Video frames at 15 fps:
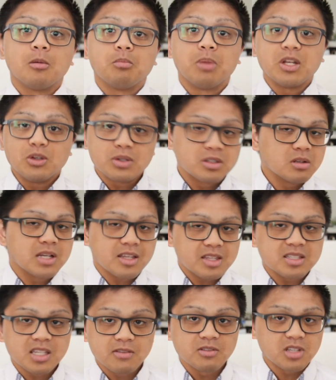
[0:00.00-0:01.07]
But you still get the
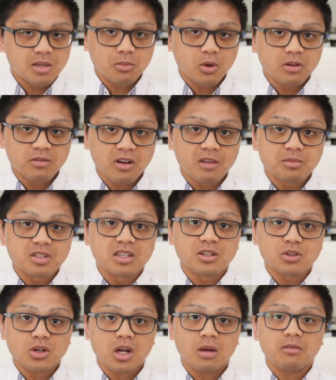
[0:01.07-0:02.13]
17.5%
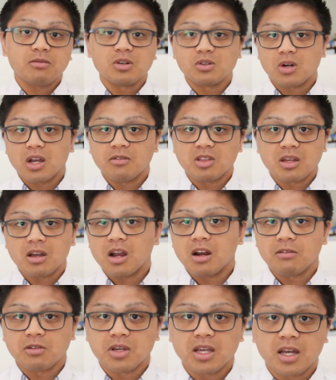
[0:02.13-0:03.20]
drop for driving the car
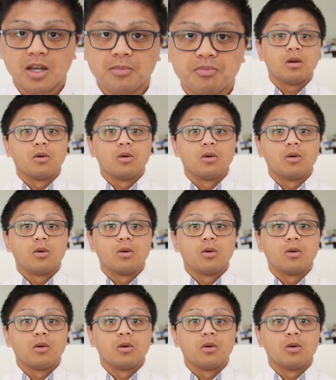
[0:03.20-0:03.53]
every year.